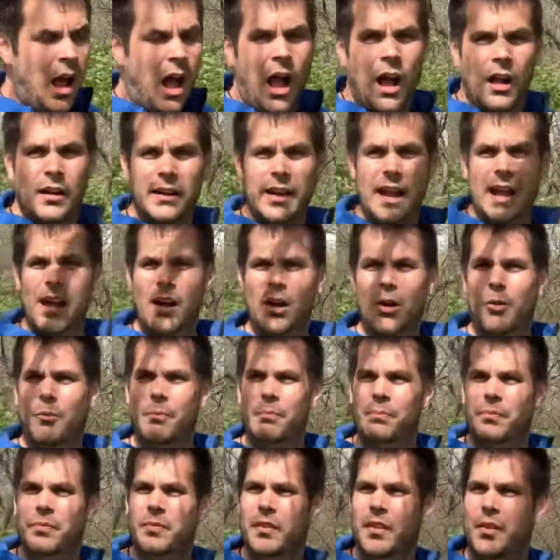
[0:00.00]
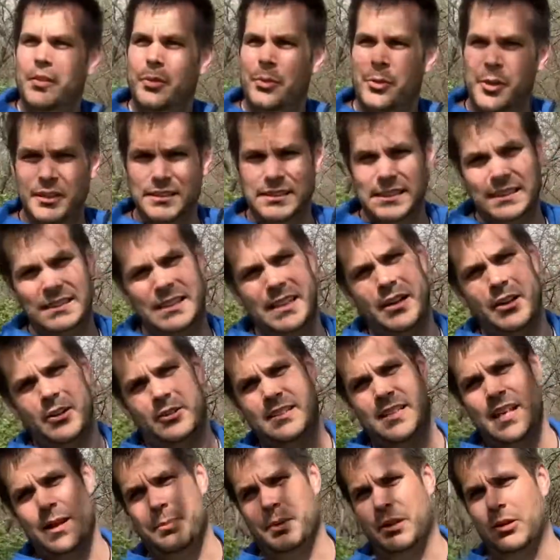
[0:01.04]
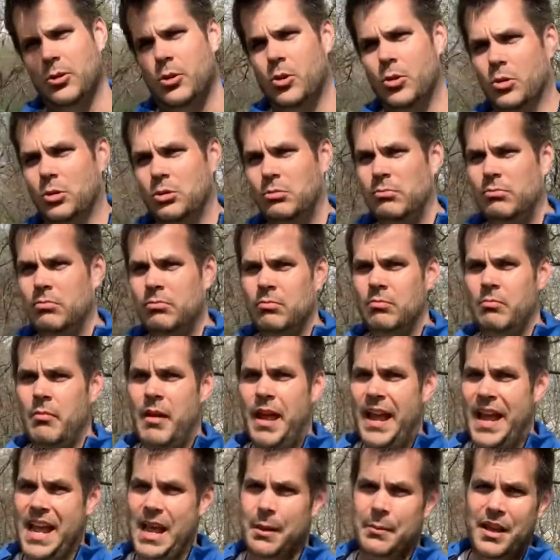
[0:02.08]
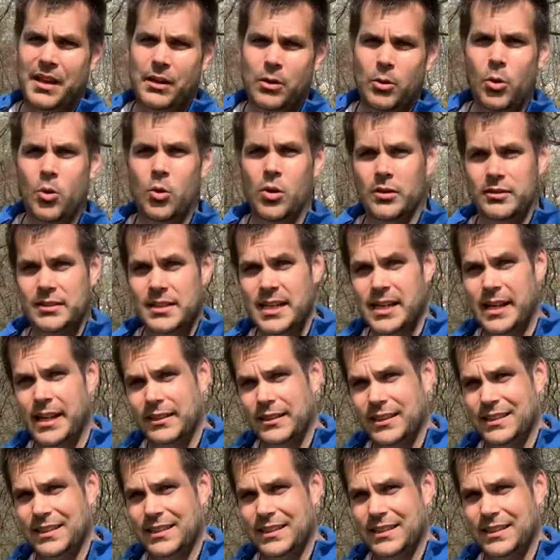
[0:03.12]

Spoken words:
Now, this isn't your typical hammock or tent.